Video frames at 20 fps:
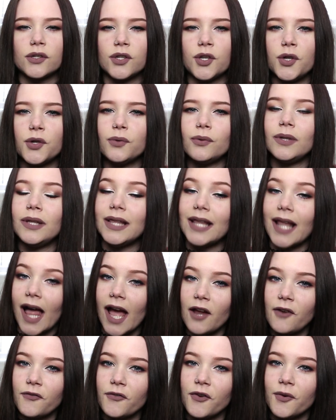too
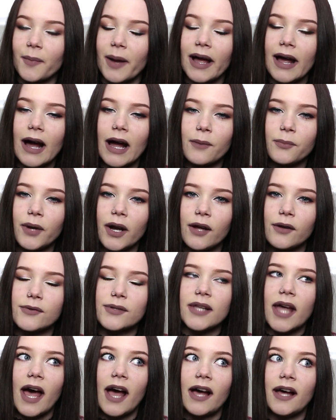light for my
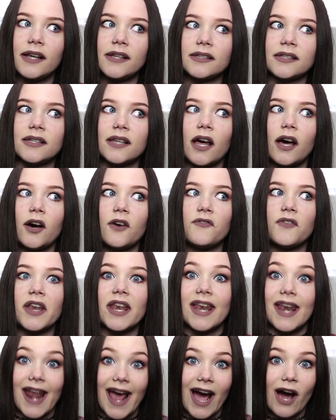eyebrows as of
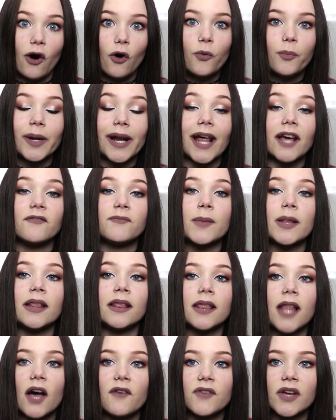now, but I've
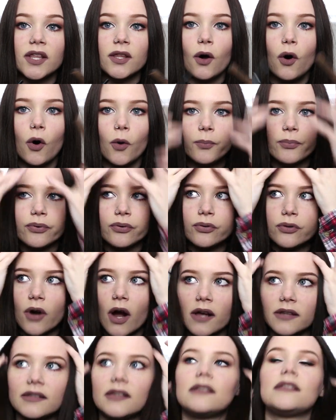been loving the whole
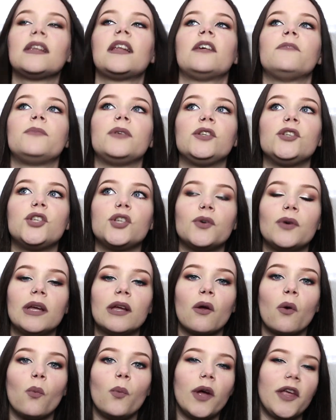process that I've been
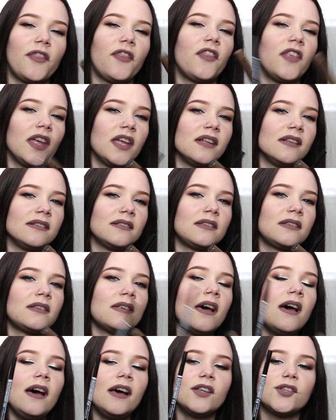doing with these.
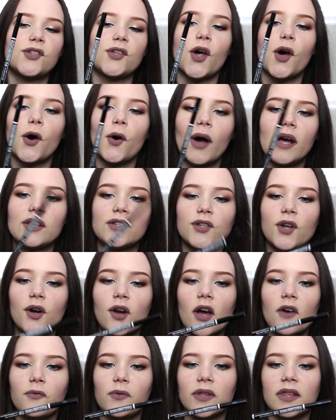So I start
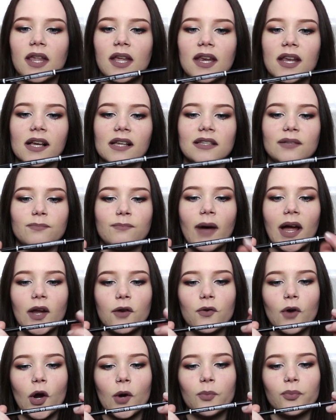off with the NYX
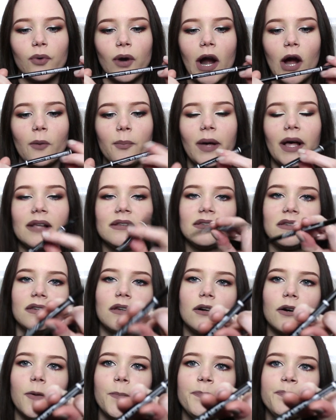Micro Brow
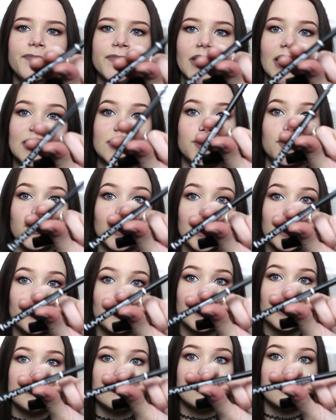Pencil. It's
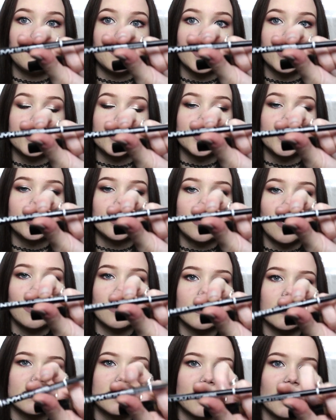really similar to the
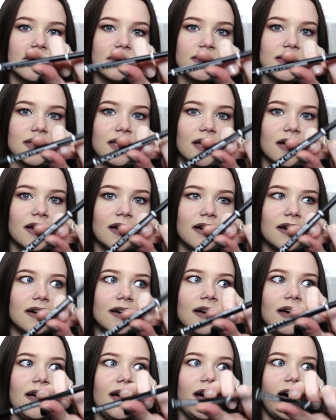Anastasia